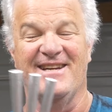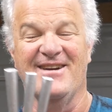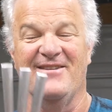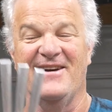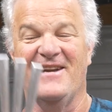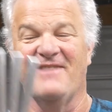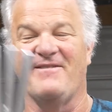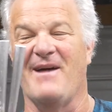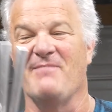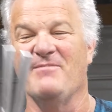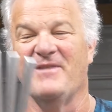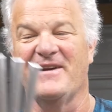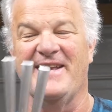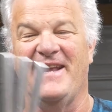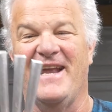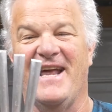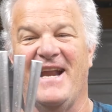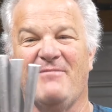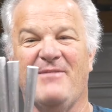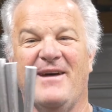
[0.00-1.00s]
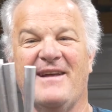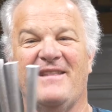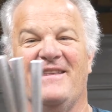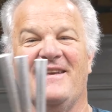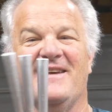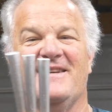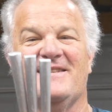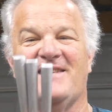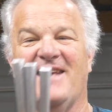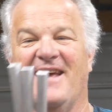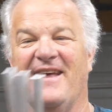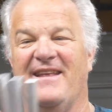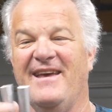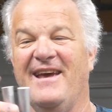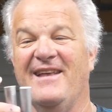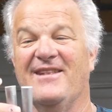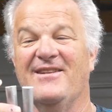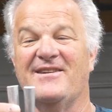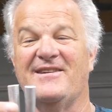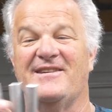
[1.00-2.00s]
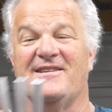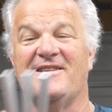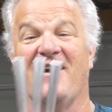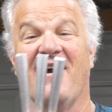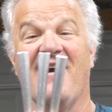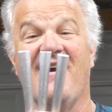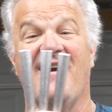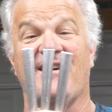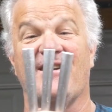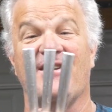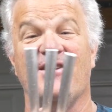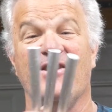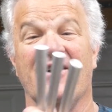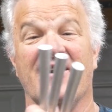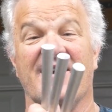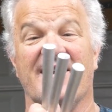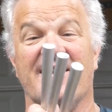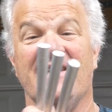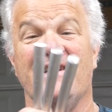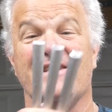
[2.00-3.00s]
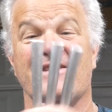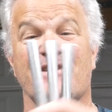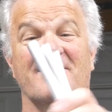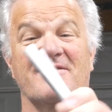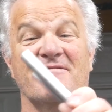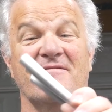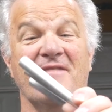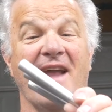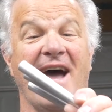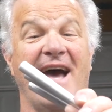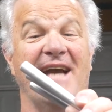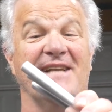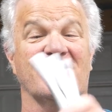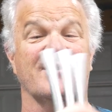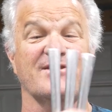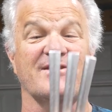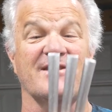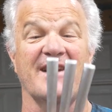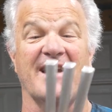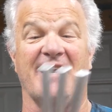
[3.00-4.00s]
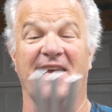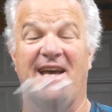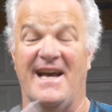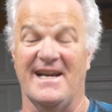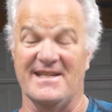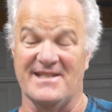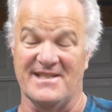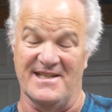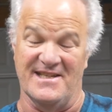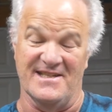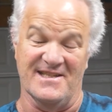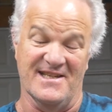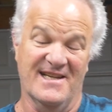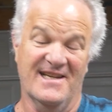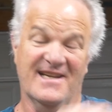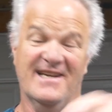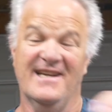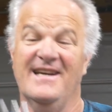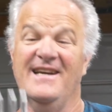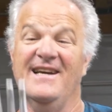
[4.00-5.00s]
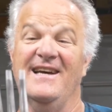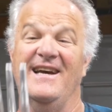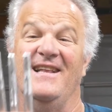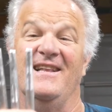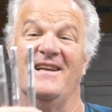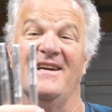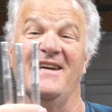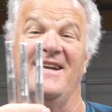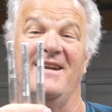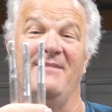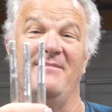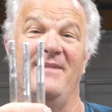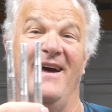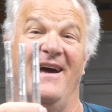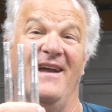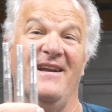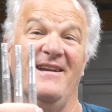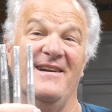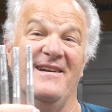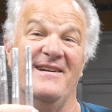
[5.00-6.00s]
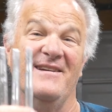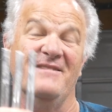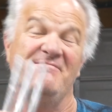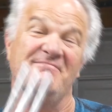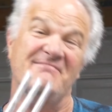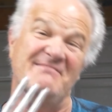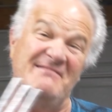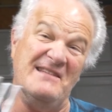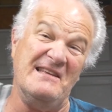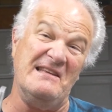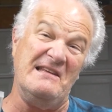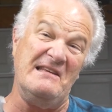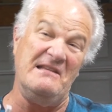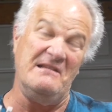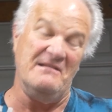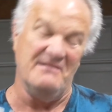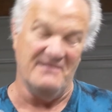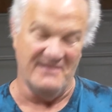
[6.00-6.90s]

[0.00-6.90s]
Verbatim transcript: know what? If I'm looking at them like this, they look darn good. These are nice looking castings. I look at them down here, eh,